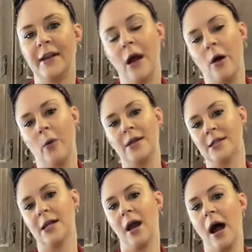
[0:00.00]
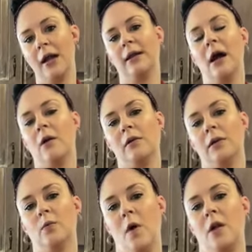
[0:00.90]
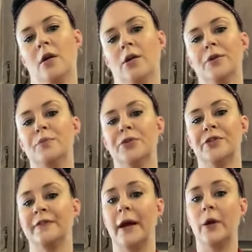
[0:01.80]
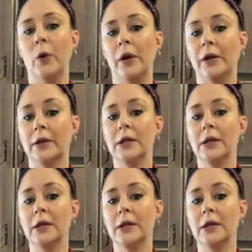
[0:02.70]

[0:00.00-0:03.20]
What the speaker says: how it was that highly alkaline water could emulsify oil.